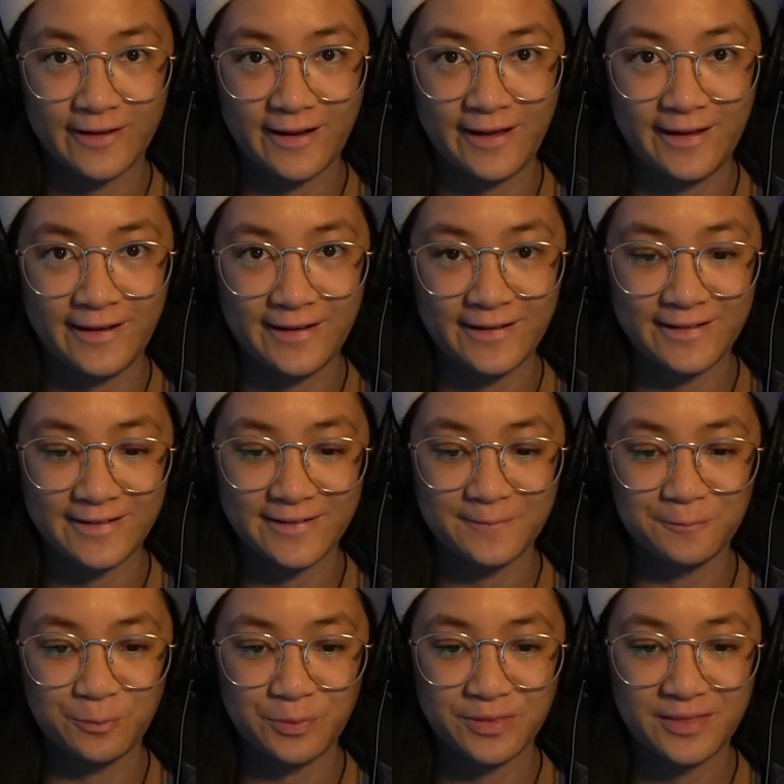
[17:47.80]
that I
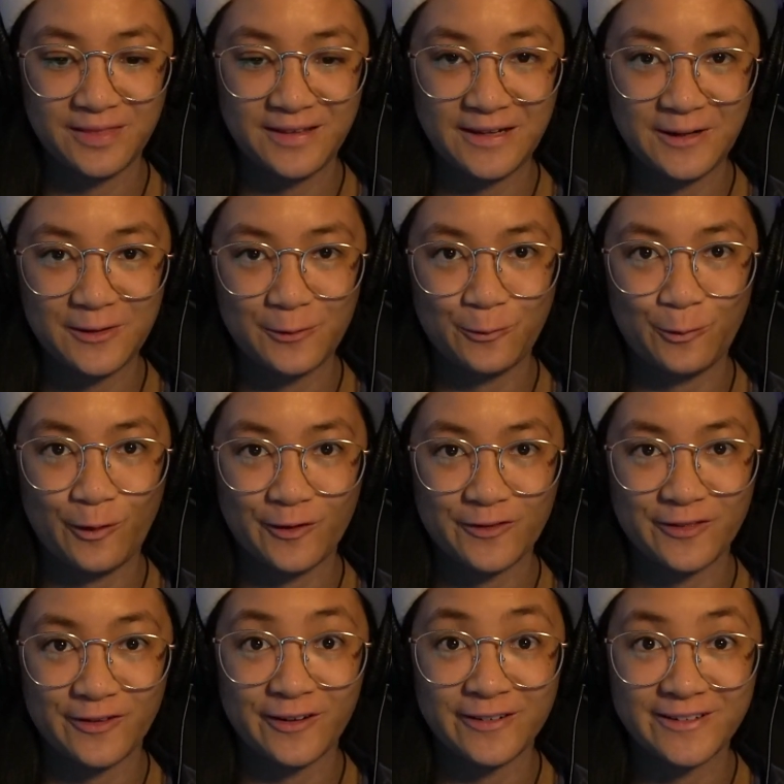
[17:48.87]
needed to
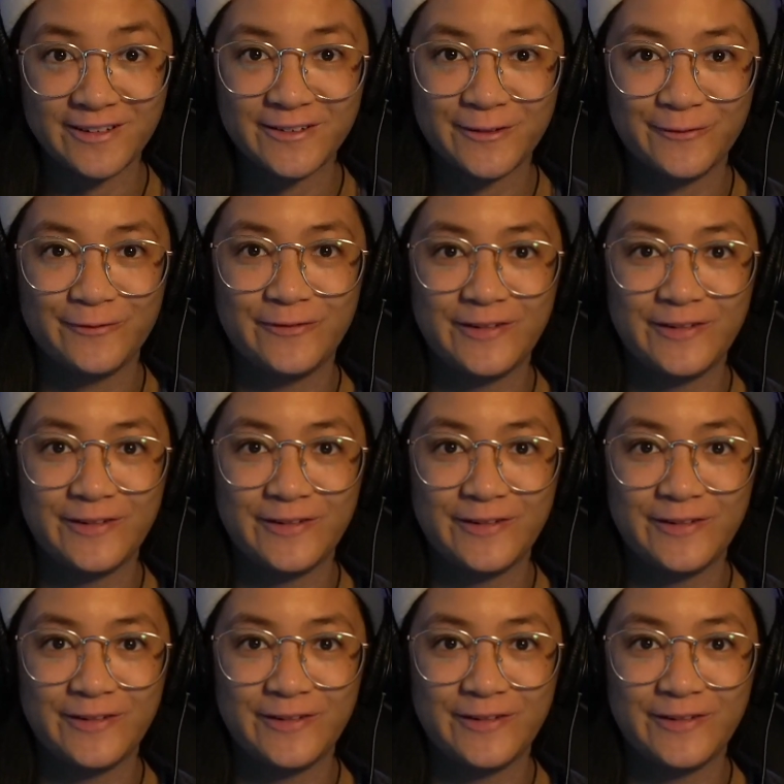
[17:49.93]
watch the audition